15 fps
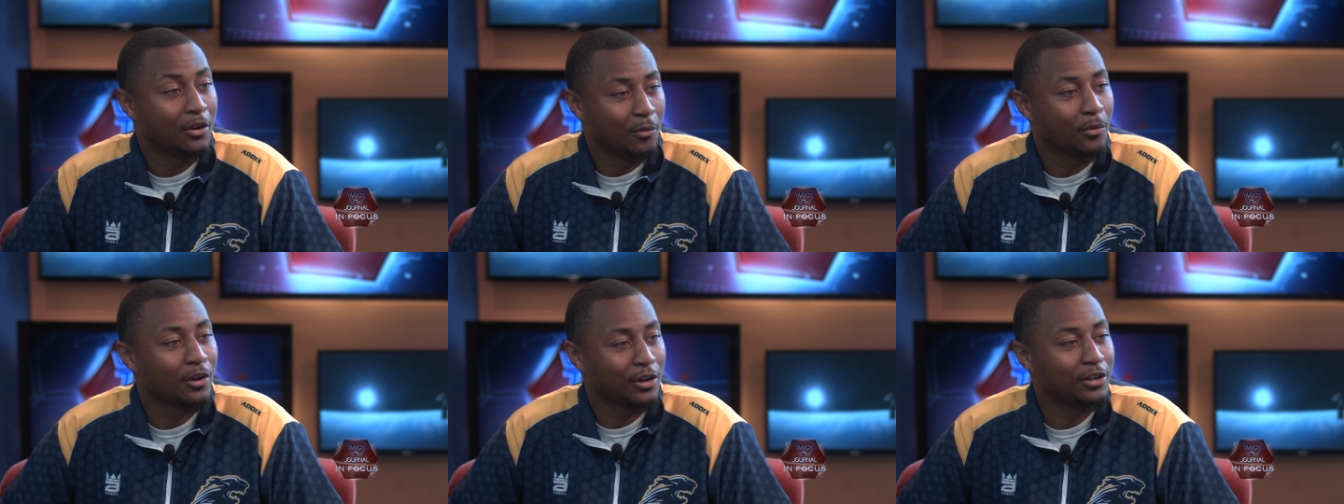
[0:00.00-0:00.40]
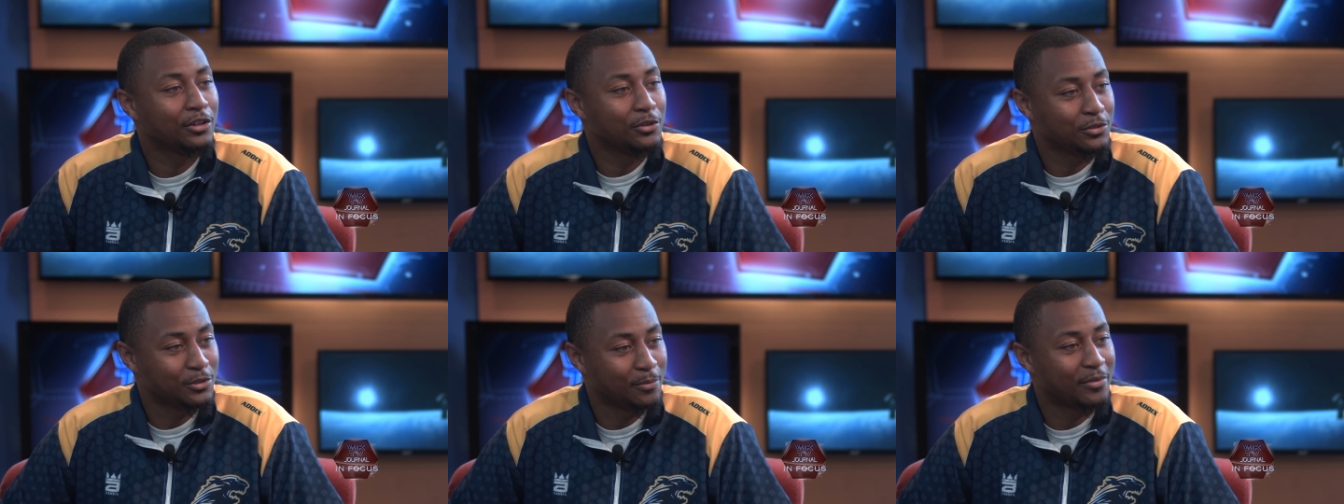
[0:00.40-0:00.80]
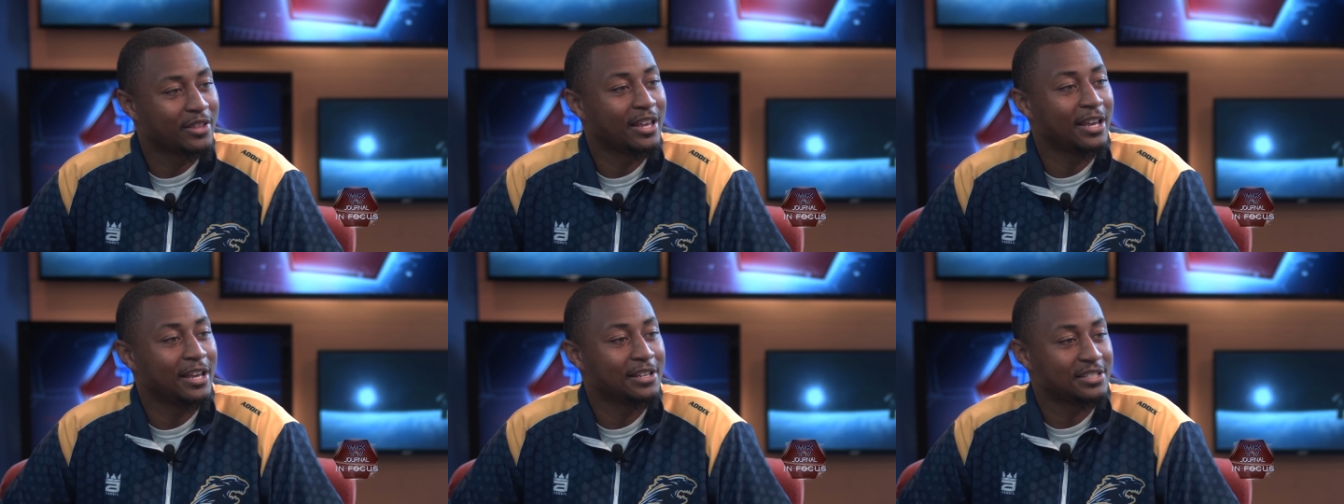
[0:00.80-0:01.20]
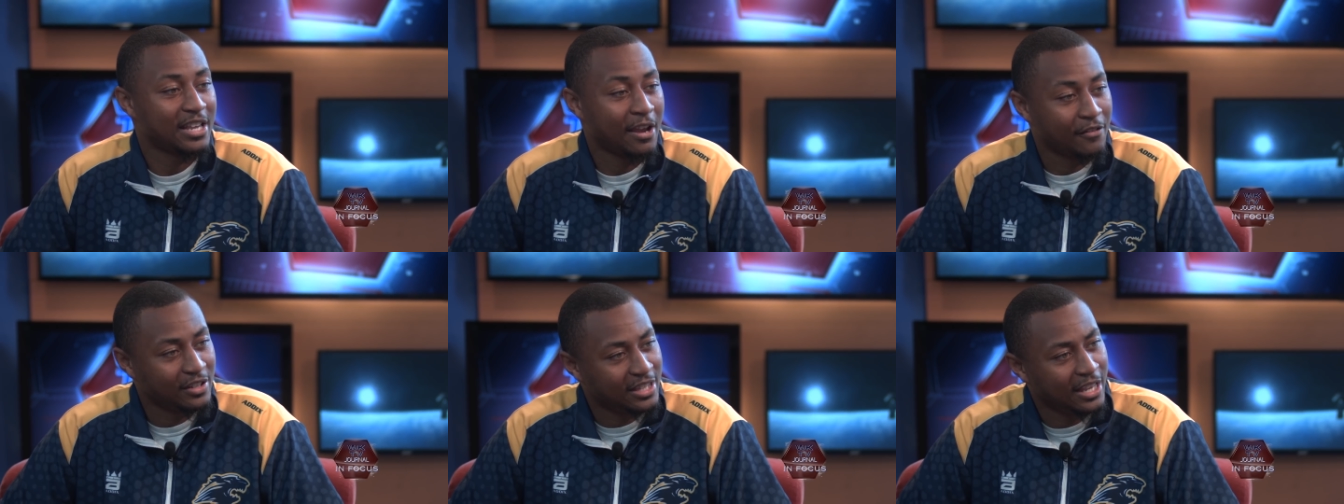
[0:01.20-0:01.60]
we're gonna do some things.
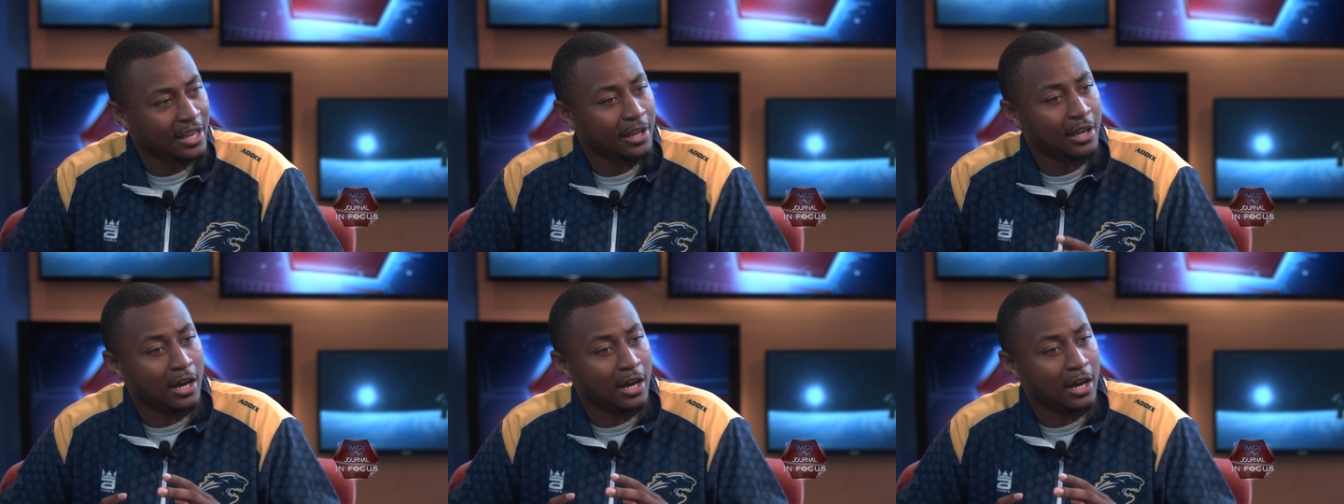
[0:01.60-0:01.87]
Everything.